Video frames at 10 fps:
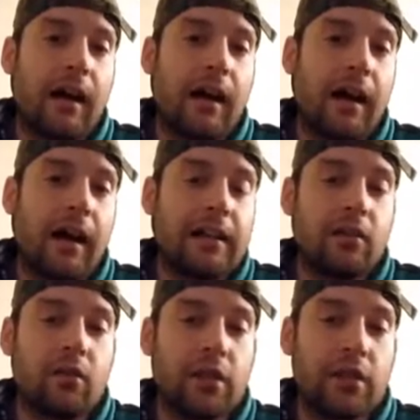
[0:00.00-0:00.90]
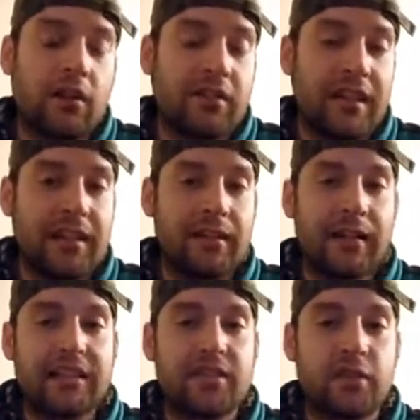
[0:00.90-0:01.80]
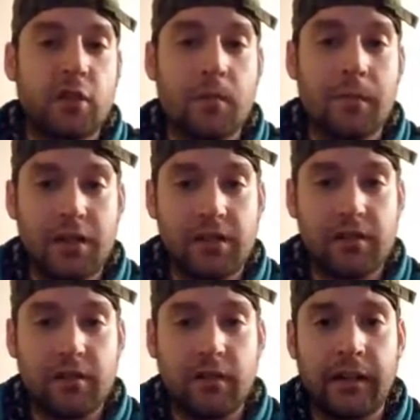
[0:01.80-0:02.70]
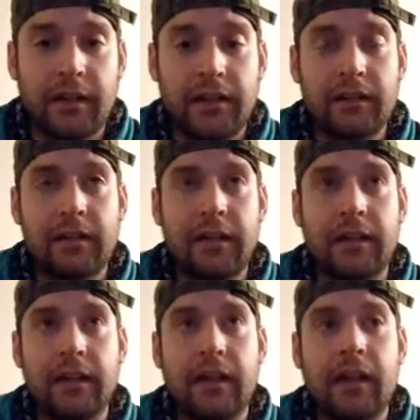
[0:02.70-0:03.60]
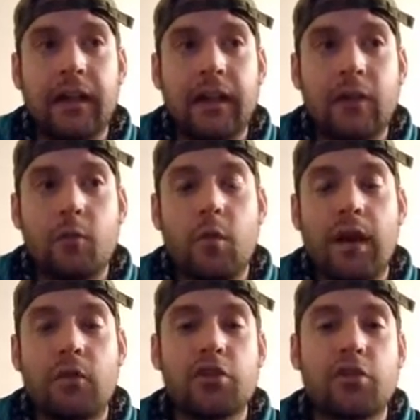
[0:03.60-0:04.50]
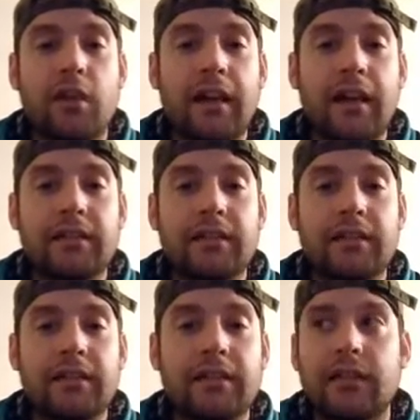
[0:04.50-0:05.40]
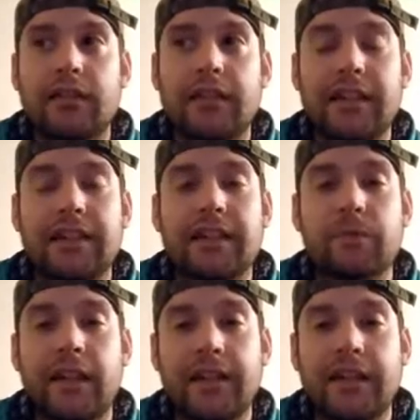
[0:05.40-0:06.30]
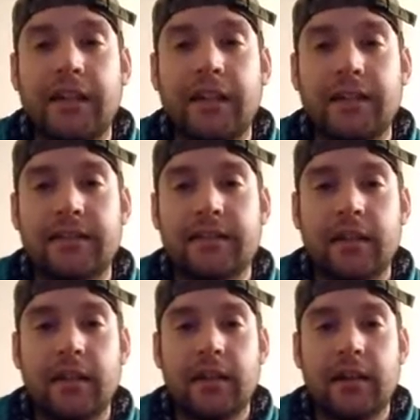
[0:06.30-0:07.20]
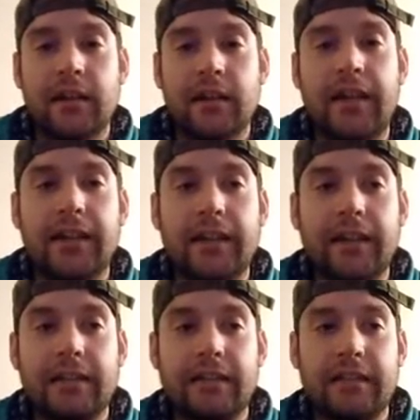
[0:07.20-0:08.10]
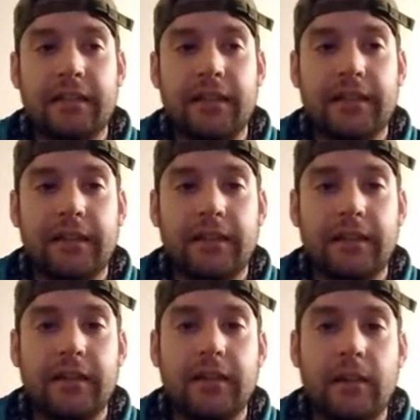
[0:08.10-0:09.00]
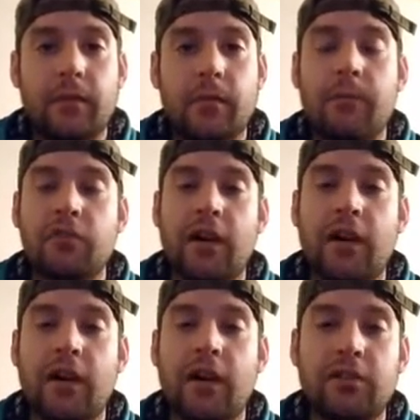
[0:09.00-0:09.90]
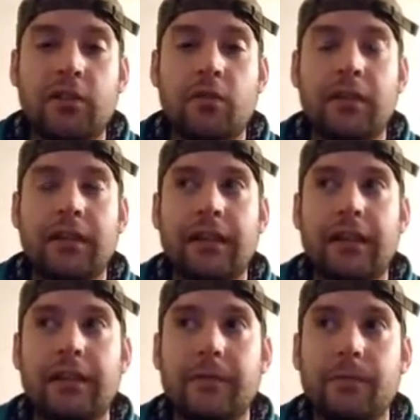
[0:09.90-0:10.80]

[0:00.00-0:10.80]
I can only articulate so much, okay? And when I was trying to explain things, I'm thinking as in like I'm trying to give it to you in like